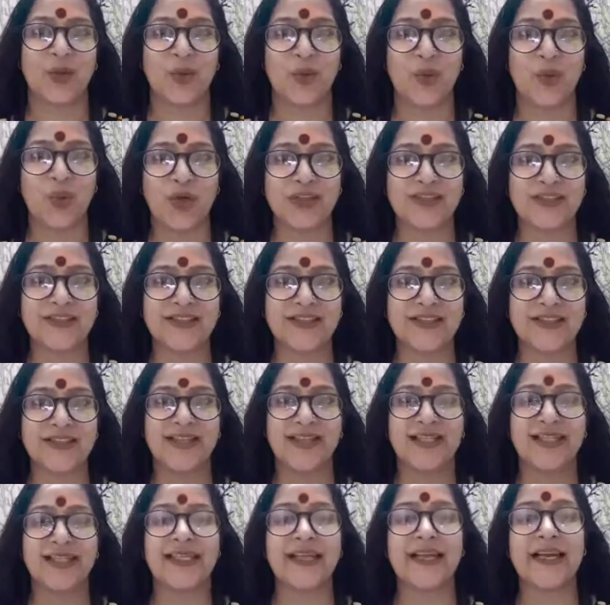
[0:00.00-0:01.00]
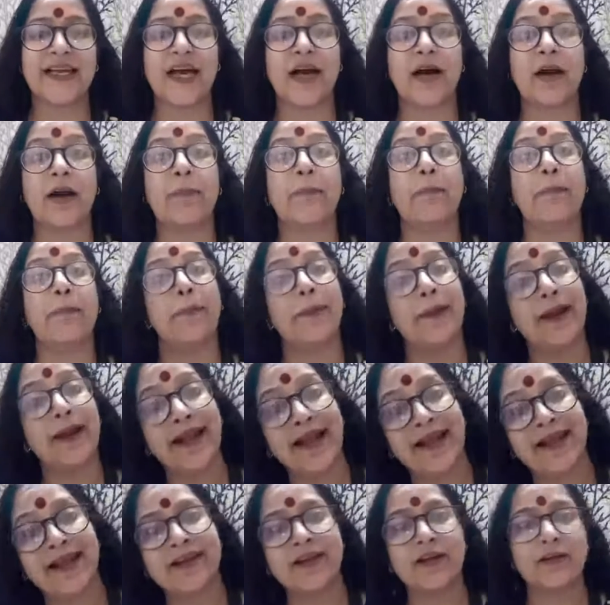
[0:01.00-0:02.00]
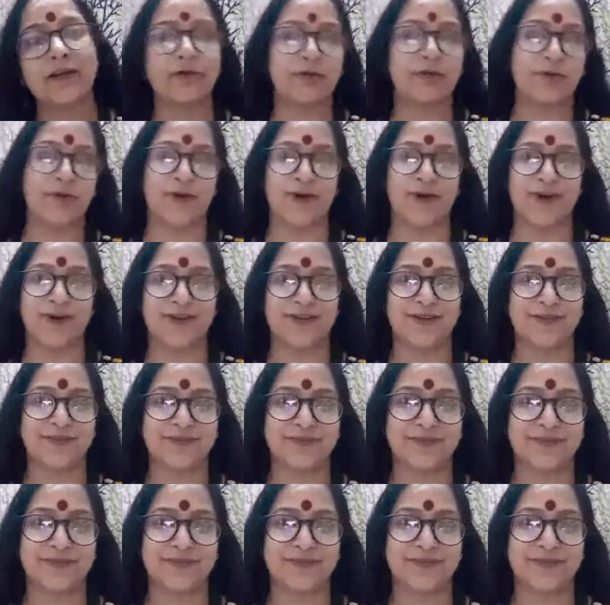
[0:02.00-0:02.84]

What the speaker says: what they are planning for,